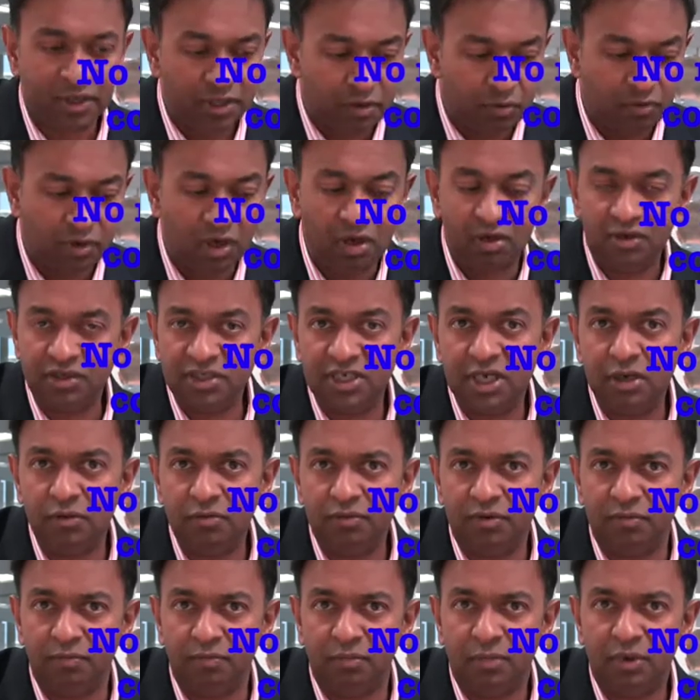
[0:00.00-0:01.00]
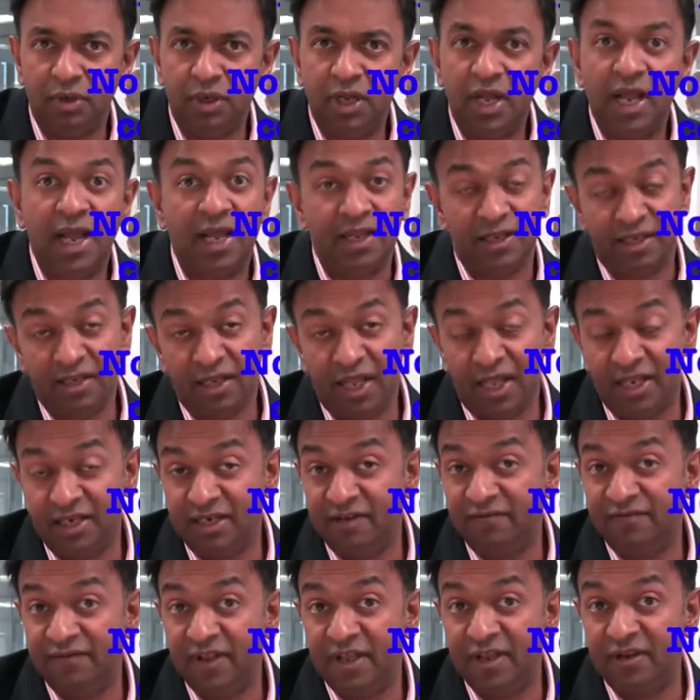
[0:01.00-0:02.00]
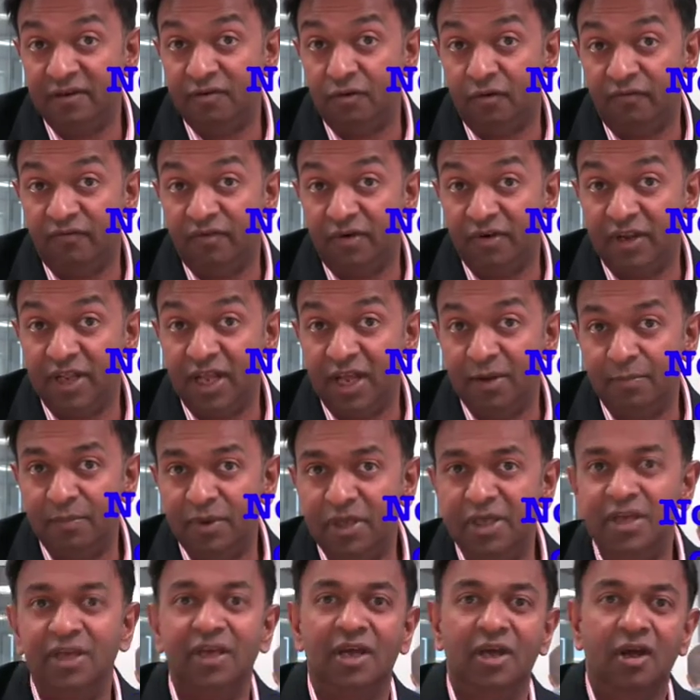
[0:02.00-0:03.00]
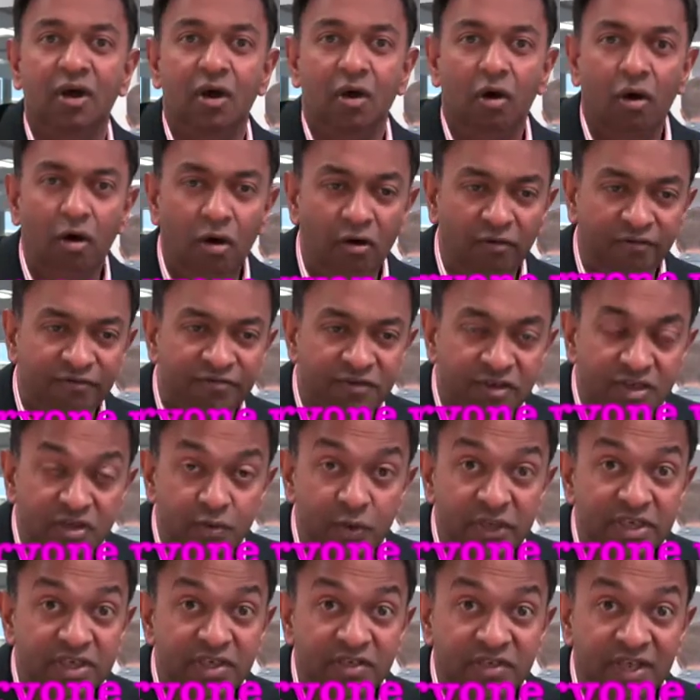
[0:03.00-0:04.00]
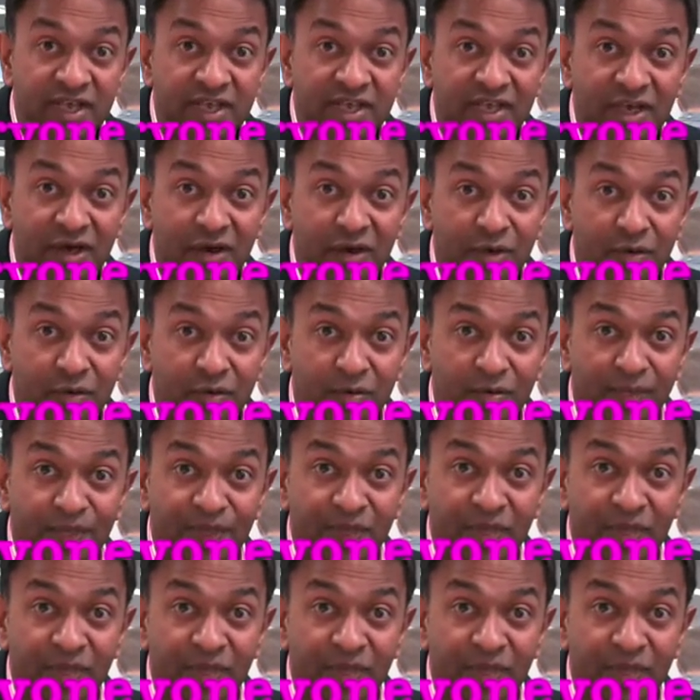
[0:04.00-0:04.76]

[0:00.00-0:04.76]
You can't tell them. And if they are not very happy, off to Twitter they go.